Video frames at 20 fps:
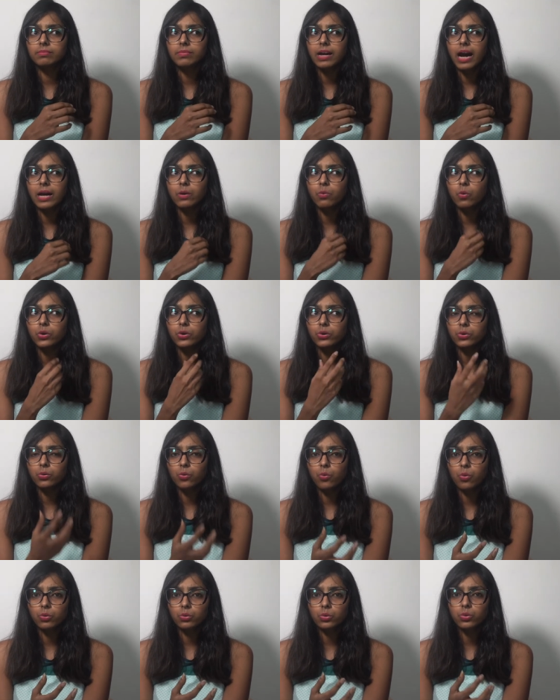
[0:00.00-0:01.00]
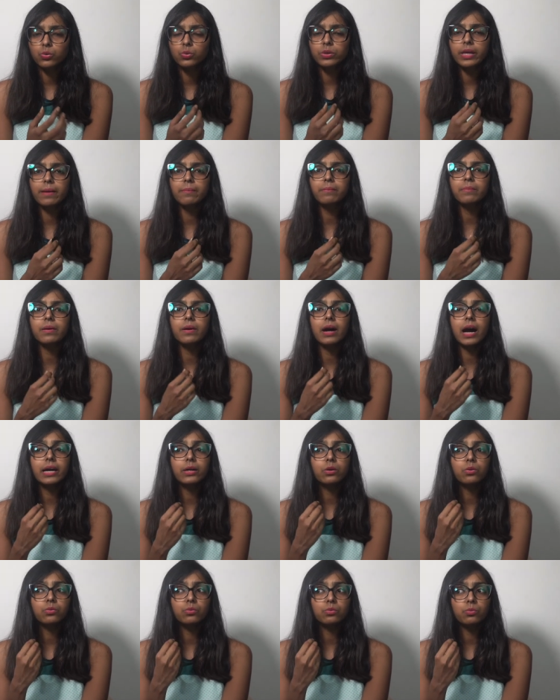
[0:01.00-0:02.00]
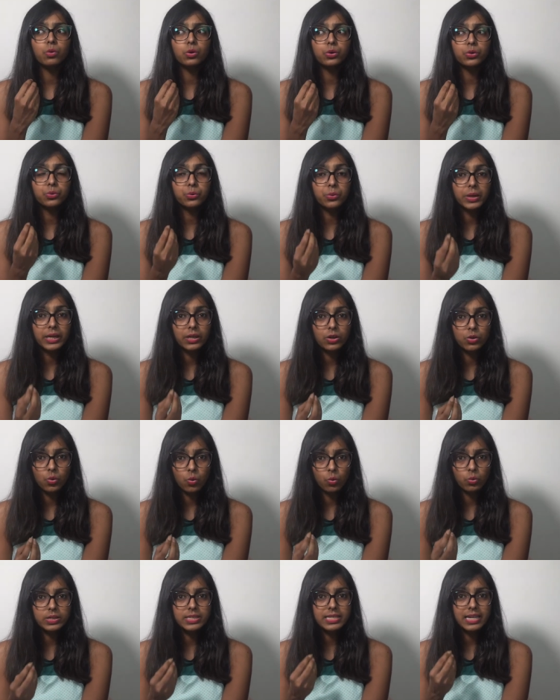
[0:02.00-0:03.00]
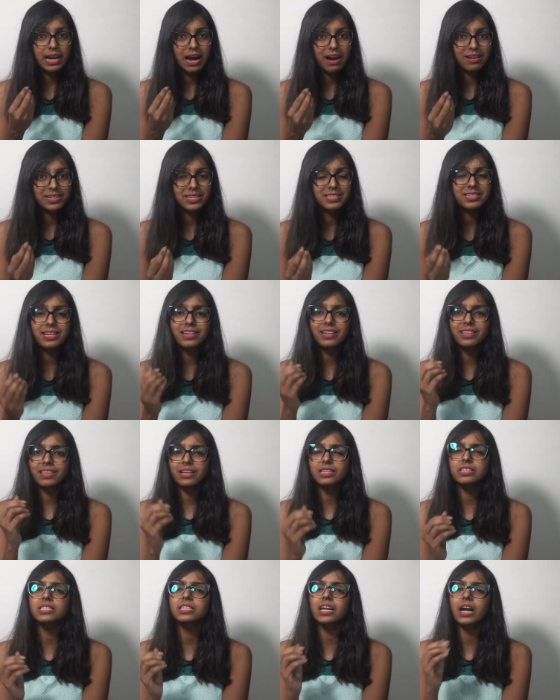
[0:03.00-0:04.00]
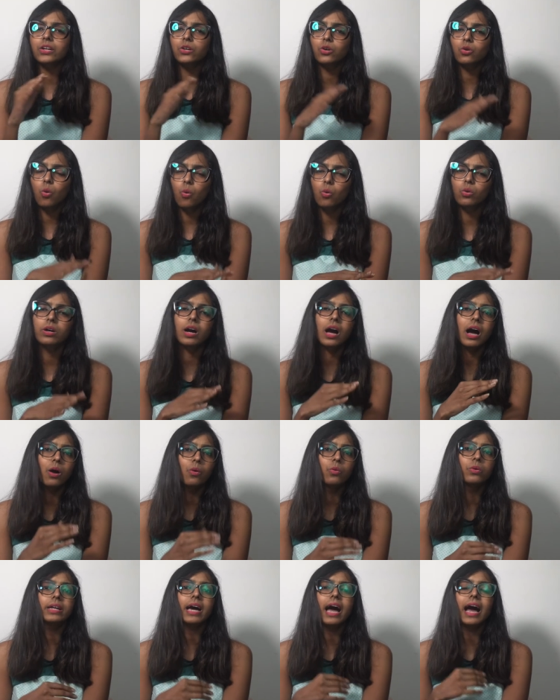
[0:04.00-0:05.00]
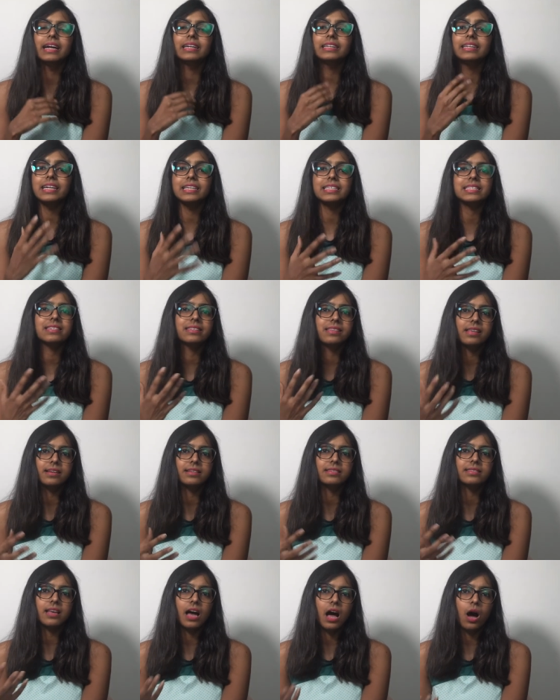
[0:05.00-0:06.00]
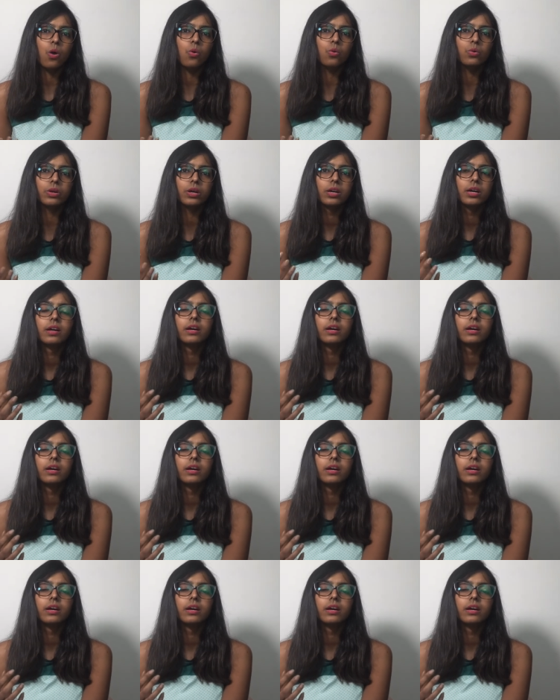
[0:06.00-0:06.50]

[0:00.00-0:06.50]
I want you to go through them. I want you to take notes and understand and then start your own account and test things out.